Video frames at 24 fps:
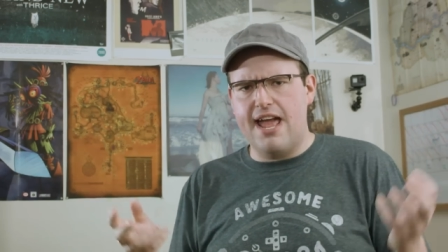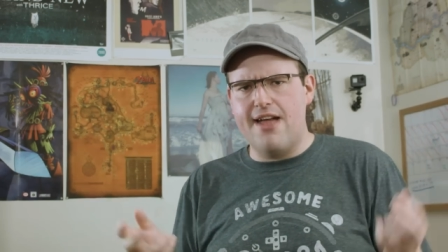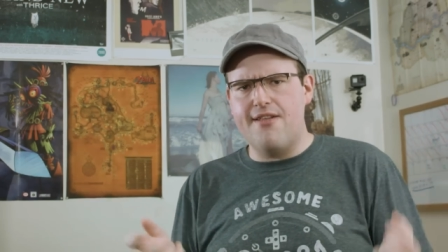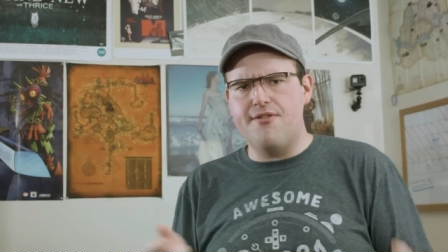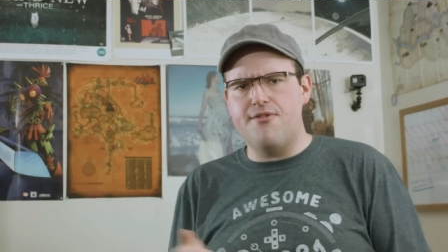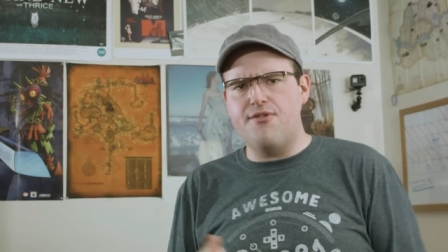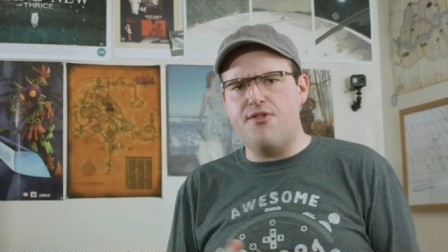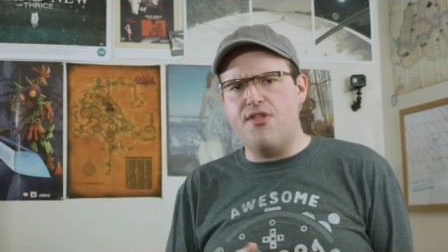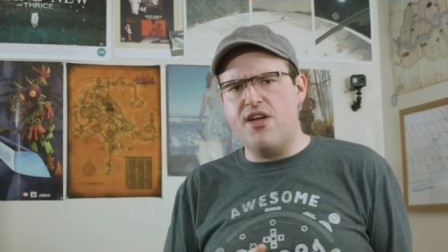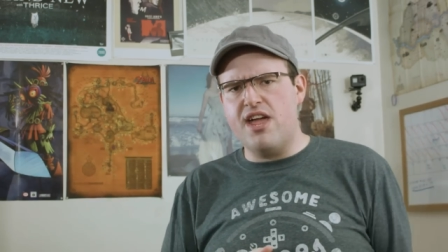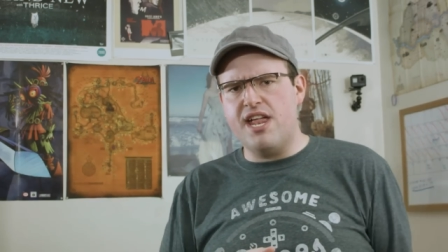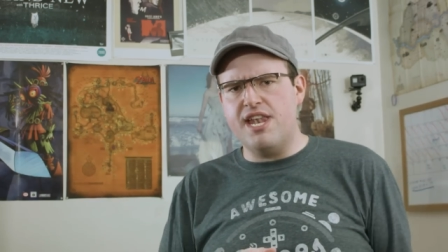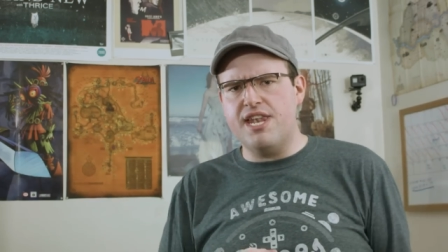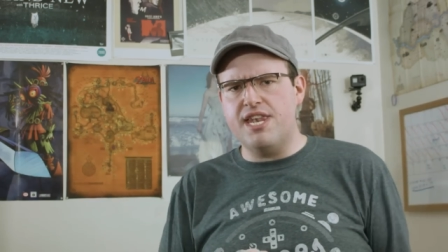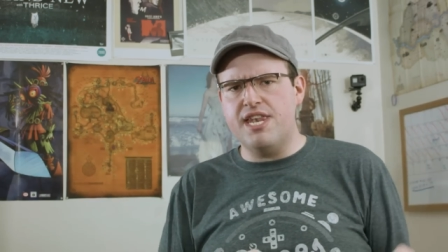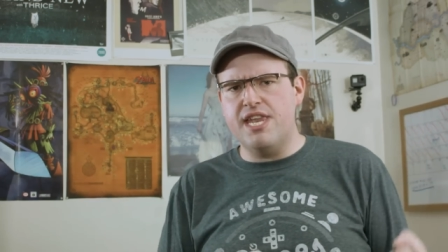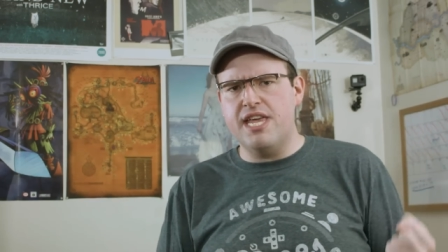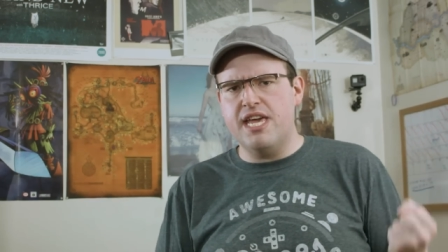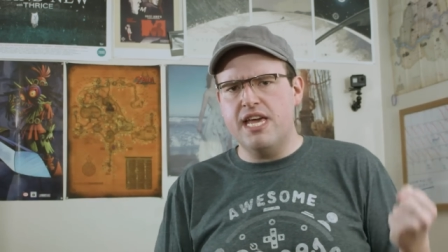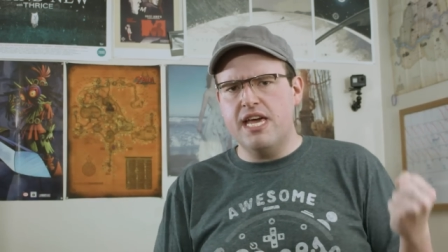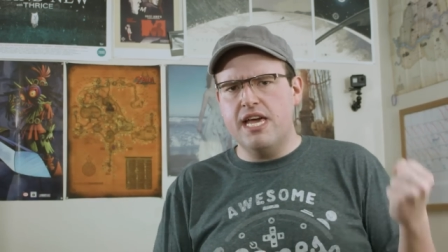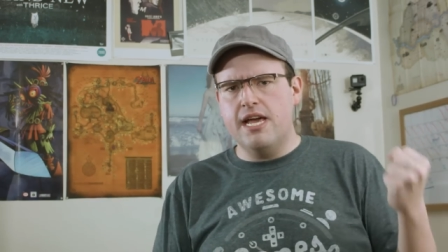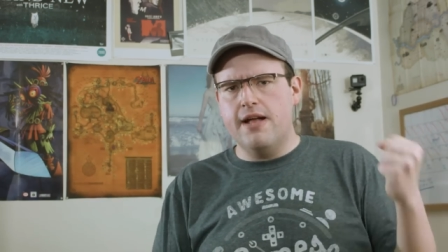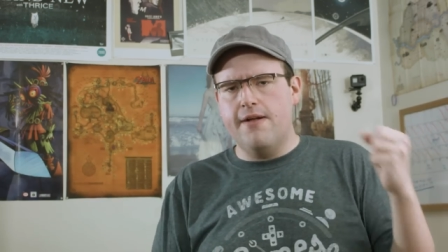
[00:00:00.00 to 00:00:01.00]
and
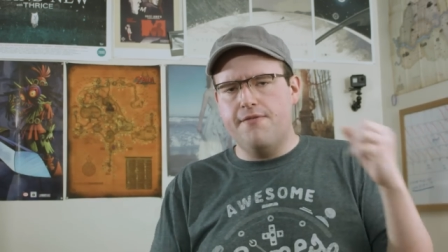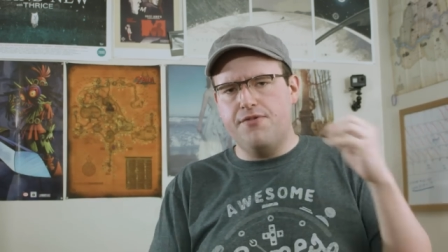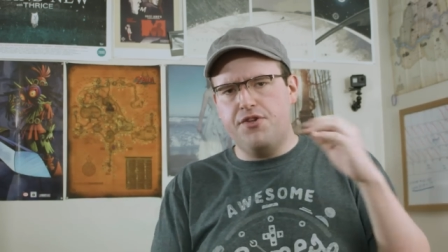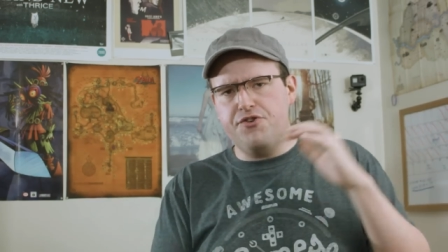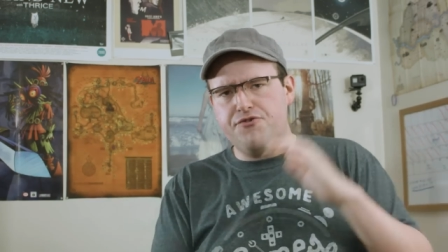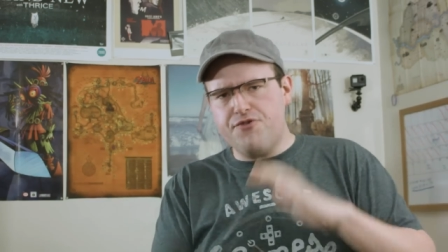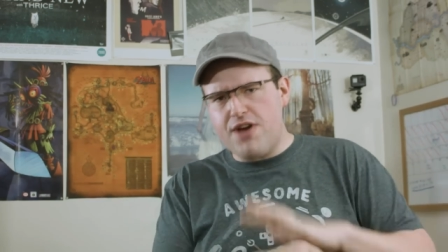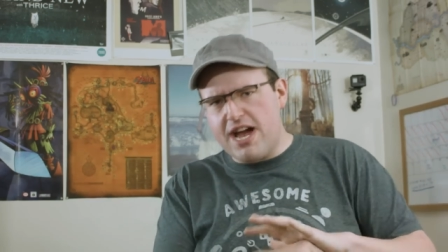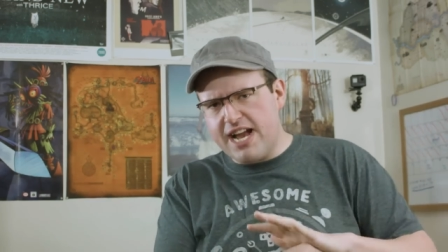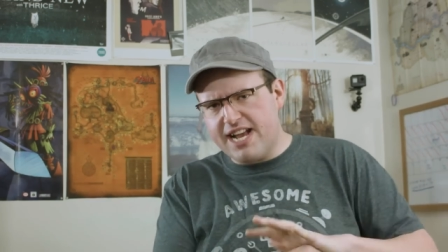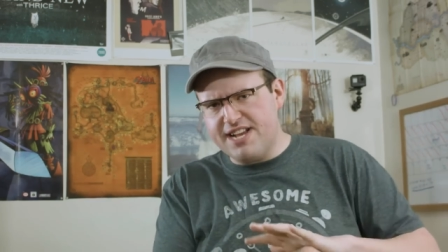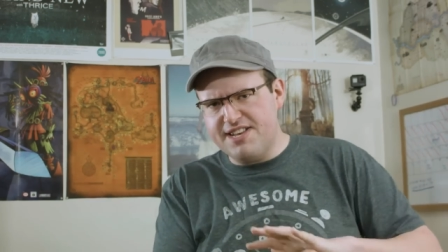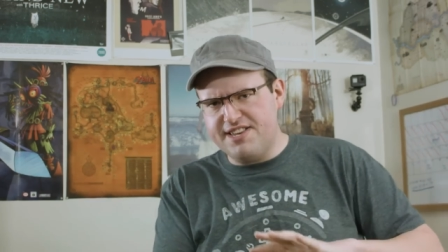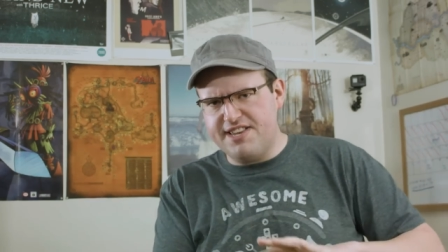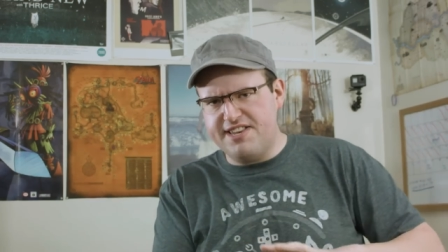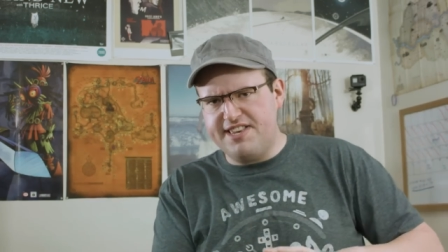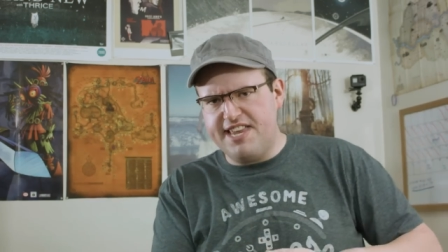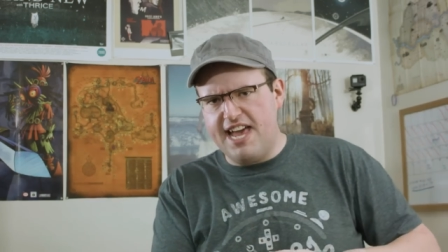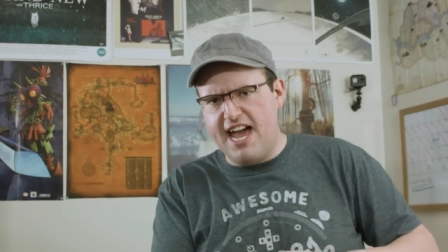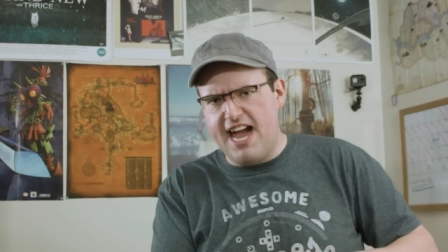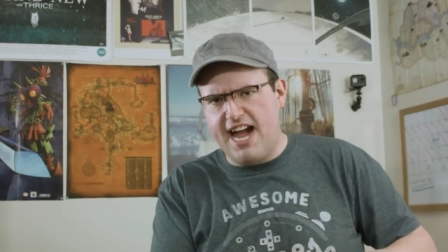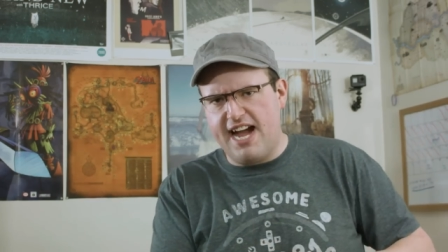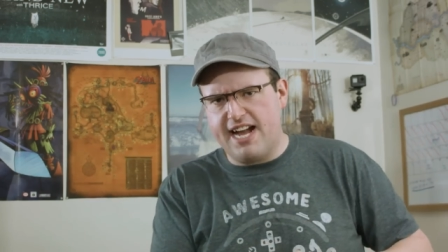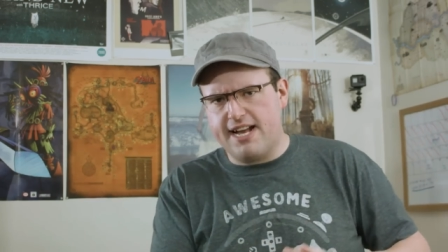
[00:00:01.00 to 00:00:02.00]
then the dragons
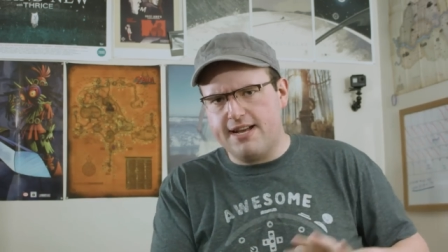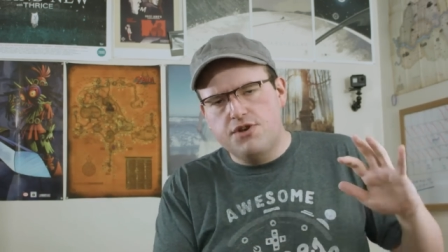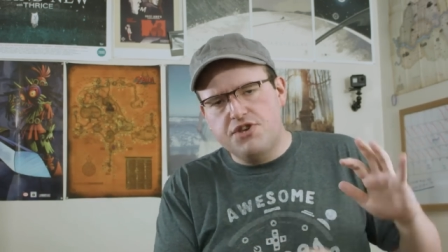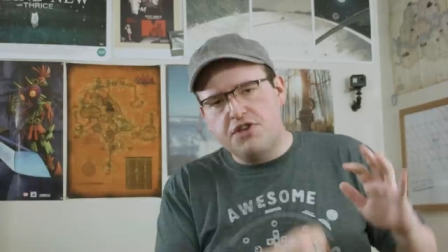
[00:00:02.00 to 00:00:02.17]
attack.